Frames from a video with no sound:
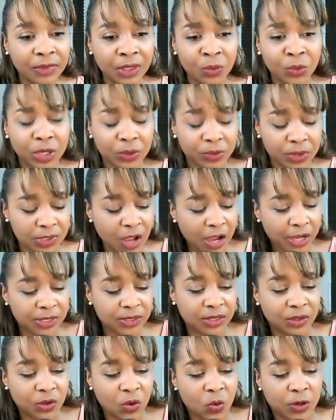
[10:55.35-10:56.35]
when they were talking
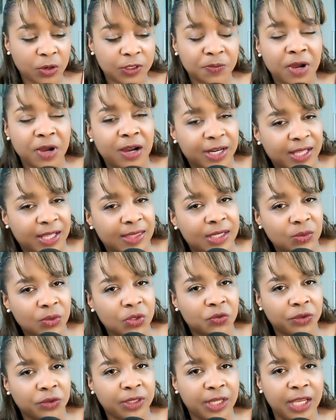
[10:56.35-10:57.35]
to the correspondent, this
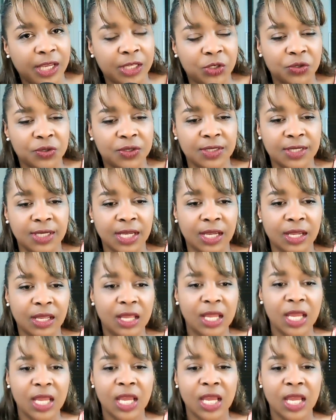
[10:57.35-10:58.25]
was really interesting.